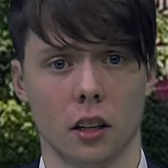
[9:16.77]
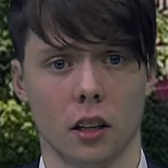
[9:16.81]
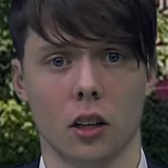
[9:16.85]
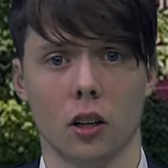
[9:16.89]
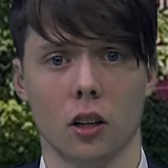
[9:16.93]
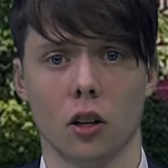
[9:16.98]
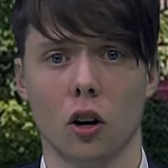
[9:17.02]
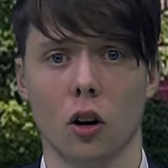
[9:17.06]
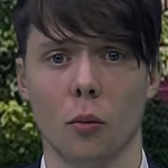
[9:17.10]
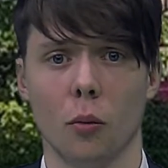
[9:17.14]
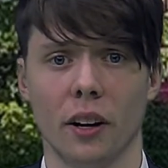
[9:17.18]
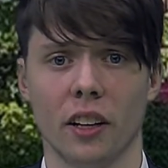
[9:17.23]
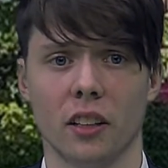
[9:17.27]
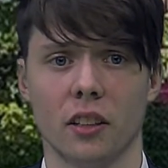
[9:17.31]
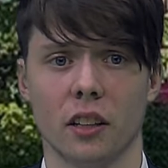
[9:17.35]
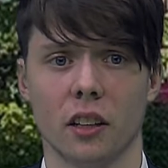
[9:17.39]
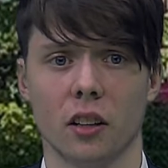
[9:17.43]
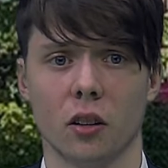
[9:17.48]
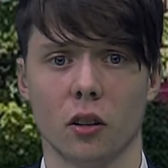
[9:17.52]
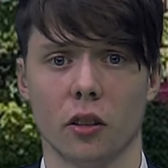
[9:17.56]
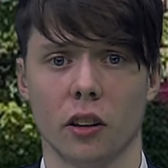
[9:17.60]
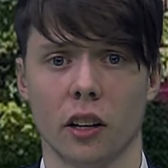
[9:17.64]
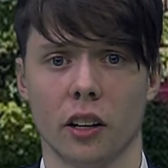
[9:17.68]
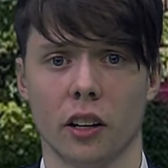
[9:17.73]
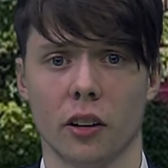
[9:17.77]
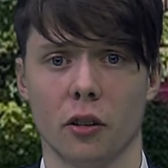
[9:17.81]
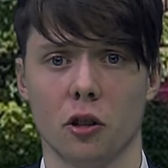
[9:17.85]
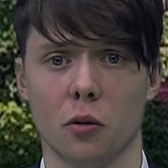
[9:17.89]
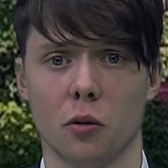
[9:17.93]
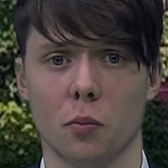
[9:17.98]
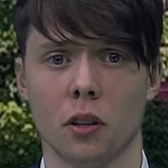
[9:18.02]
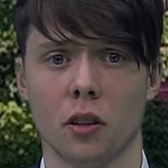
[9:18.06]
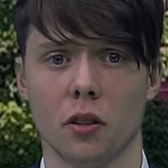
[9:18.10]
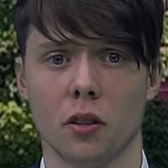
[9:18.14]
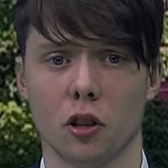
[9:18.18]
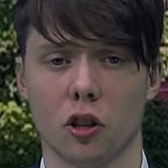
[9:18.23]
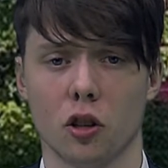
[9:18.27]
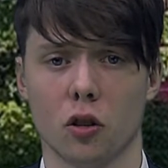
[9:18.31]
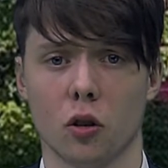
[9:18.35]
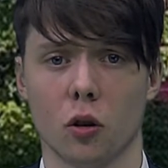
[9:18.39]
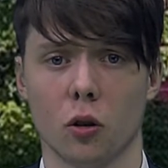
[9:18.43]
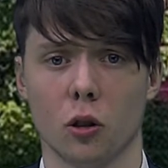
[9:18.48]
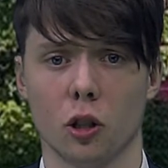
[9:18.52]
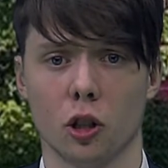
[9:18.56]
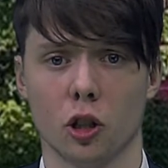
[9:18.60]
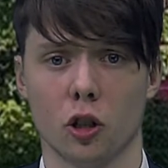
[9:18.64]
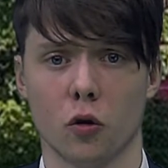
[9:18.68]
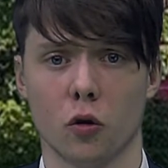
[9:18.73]
Commenting on the announcement, the
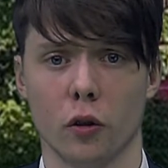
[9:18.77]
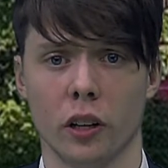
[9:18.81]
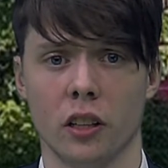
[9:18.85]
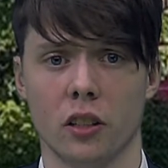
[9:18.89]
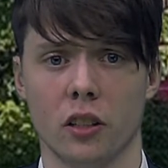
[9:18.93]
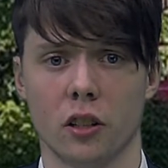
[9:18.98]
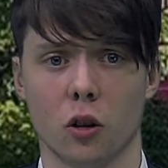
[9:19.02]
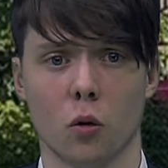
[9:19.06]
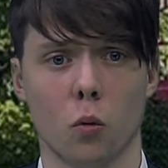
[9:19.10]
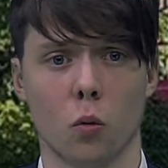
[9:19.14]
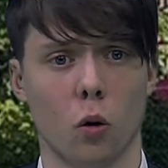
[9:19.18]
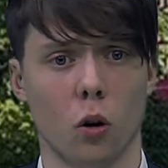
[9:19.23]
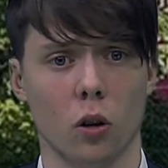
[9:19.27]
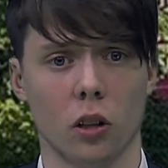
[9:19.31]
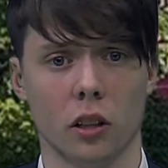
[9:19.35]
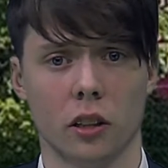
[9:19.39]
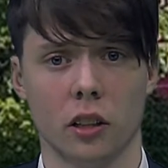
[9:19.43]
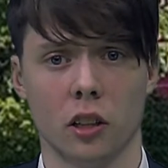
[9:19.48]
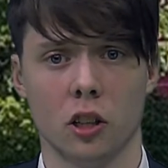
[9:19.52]
Scottish Greens Equality